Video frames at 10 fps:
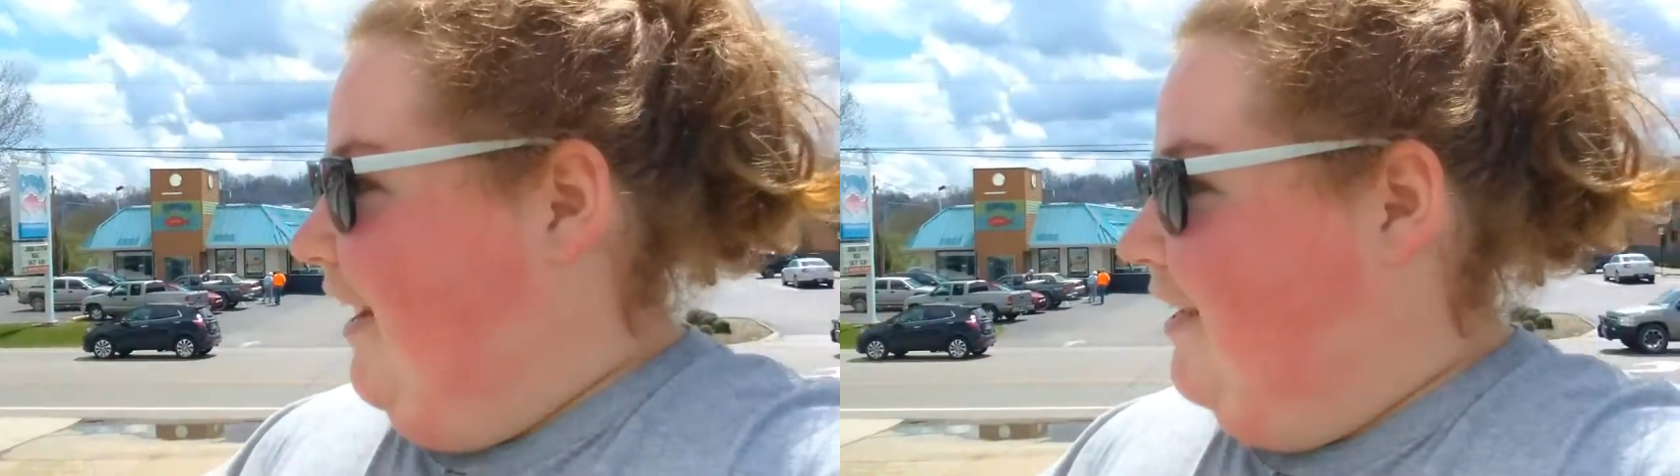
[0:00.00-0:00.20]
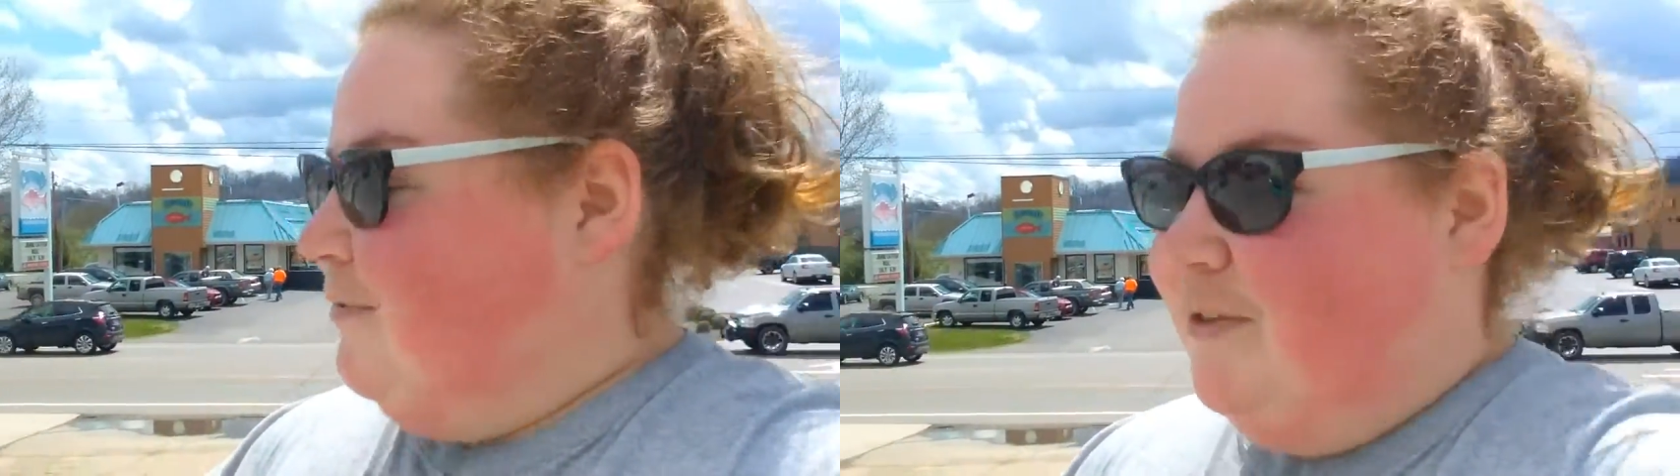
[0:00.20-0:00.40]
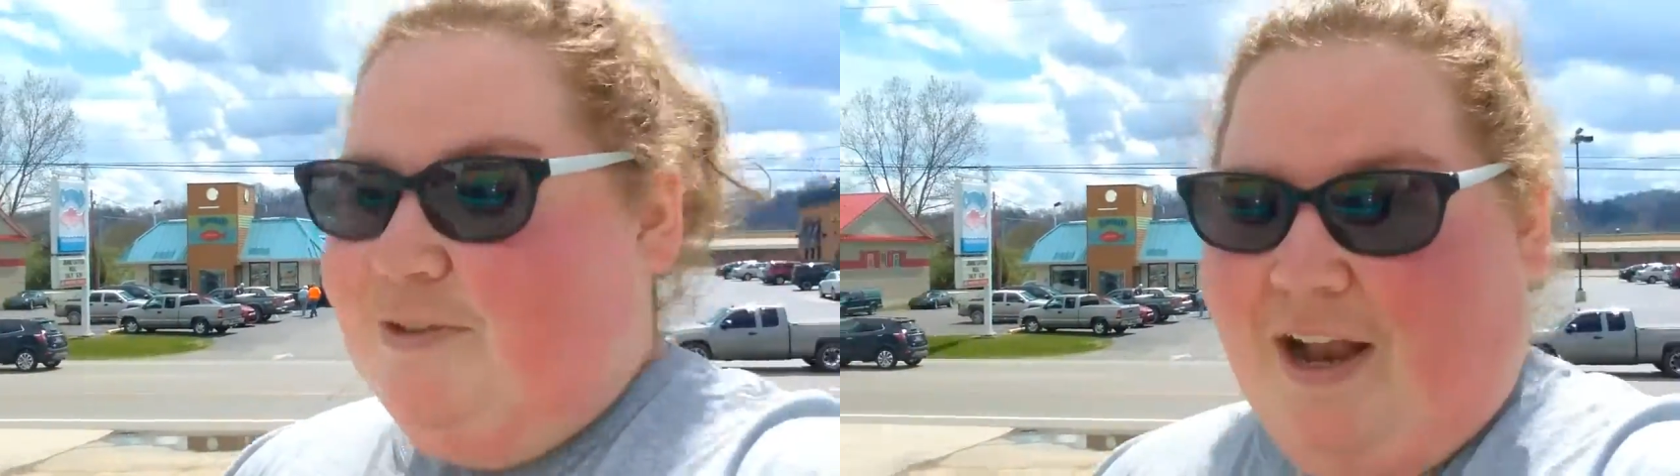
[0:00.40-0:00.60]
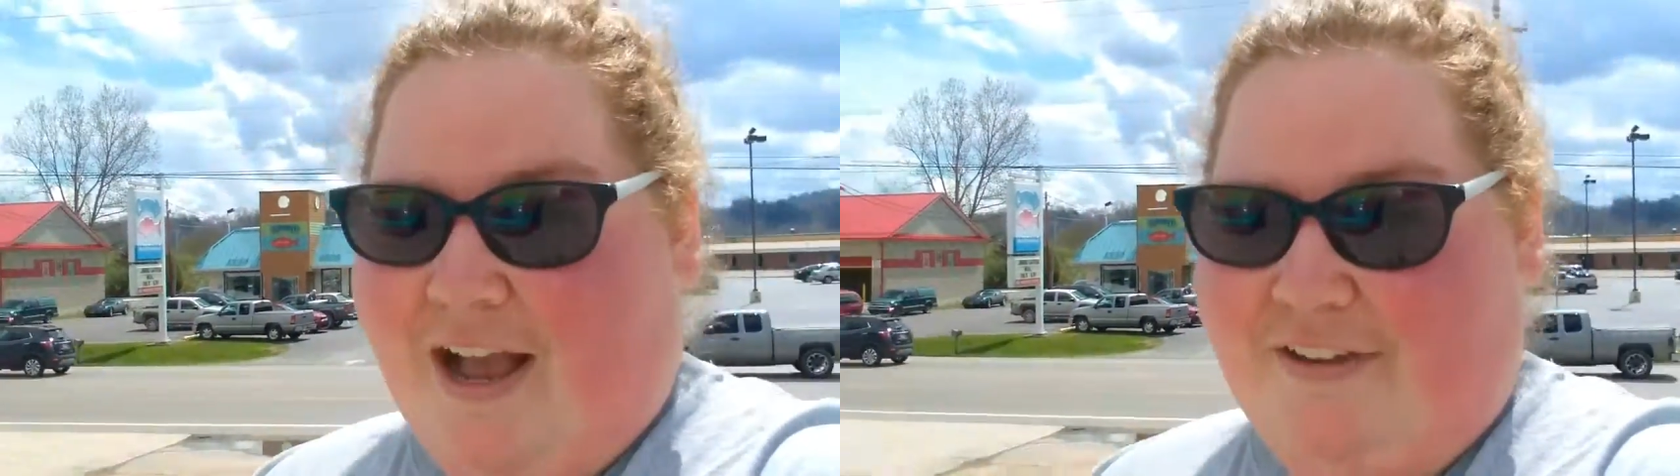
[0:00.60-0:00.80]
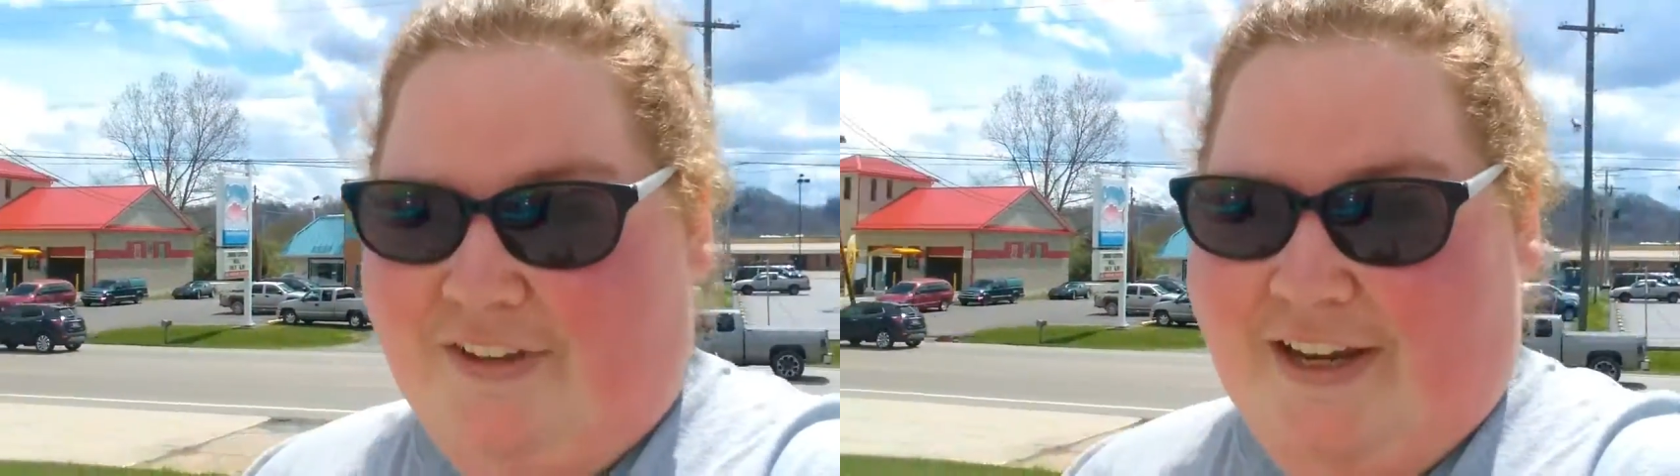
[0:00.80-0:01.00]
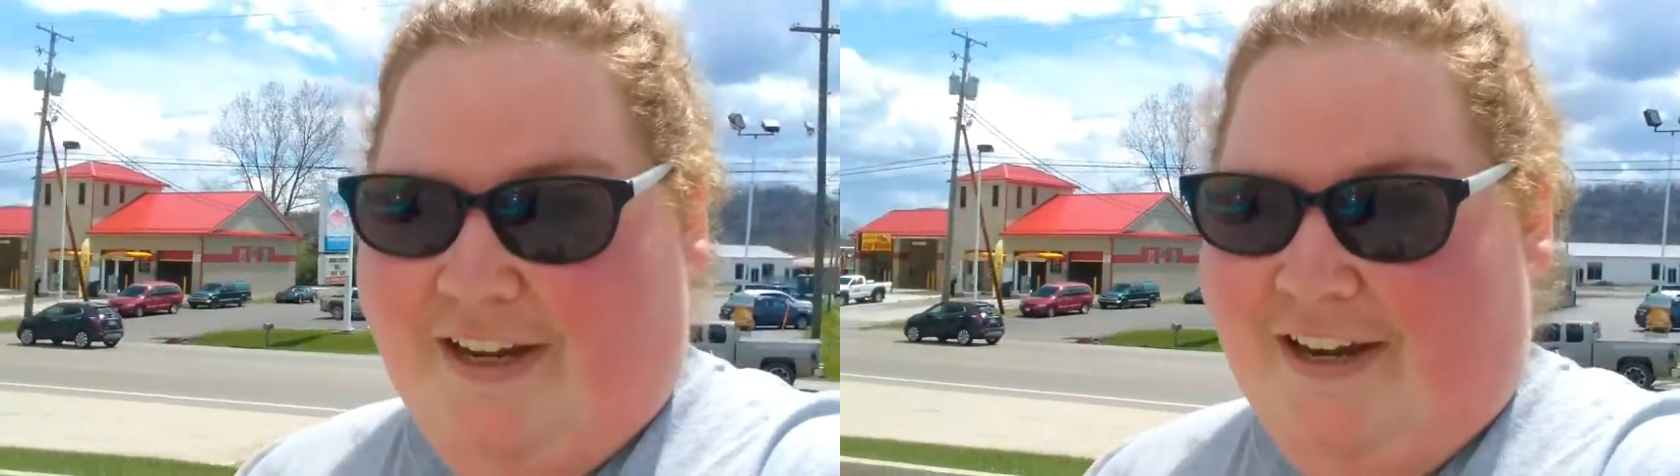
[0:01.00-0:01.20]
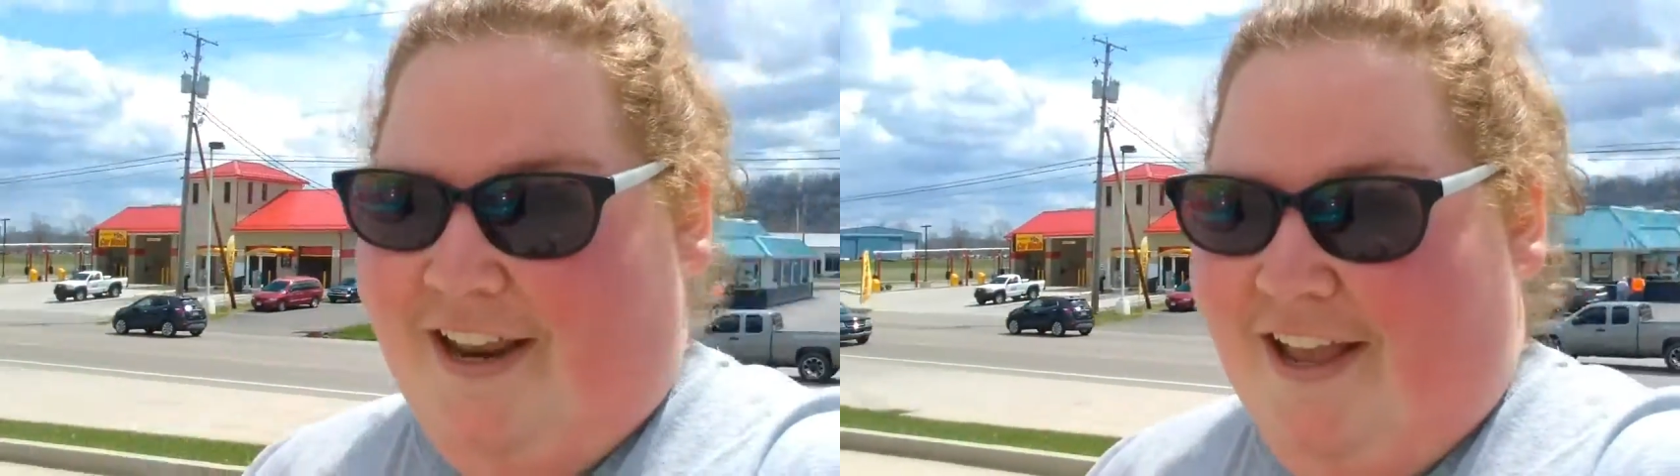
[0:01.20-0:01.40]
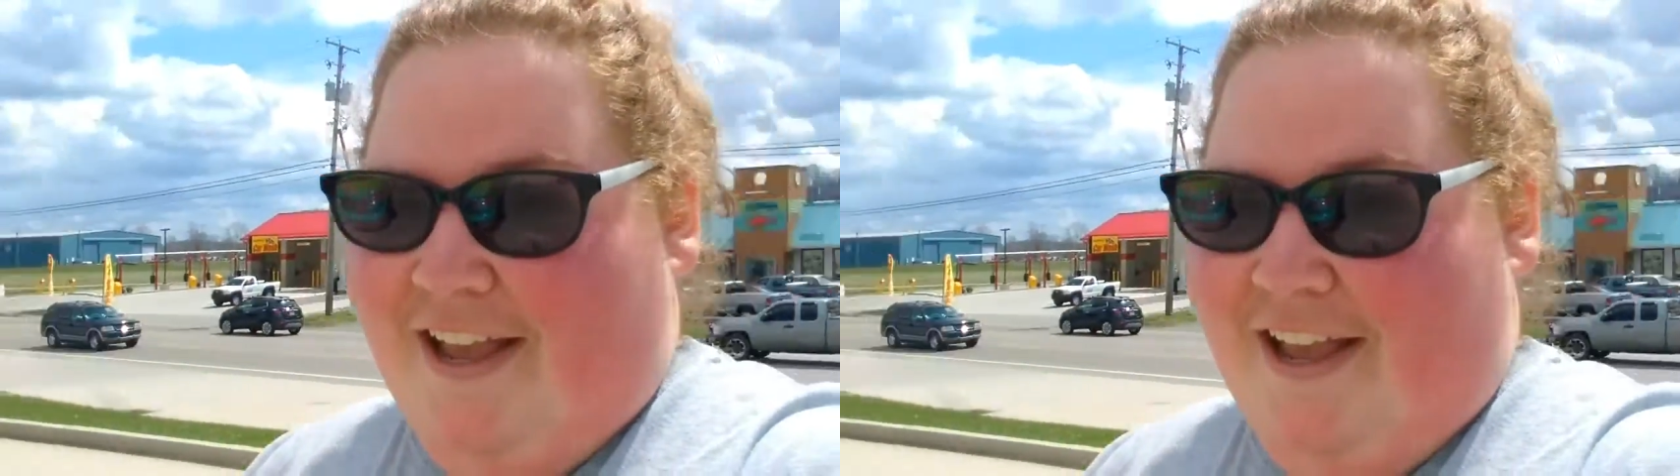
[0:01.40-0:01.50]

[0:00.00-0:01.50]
and as we're driving,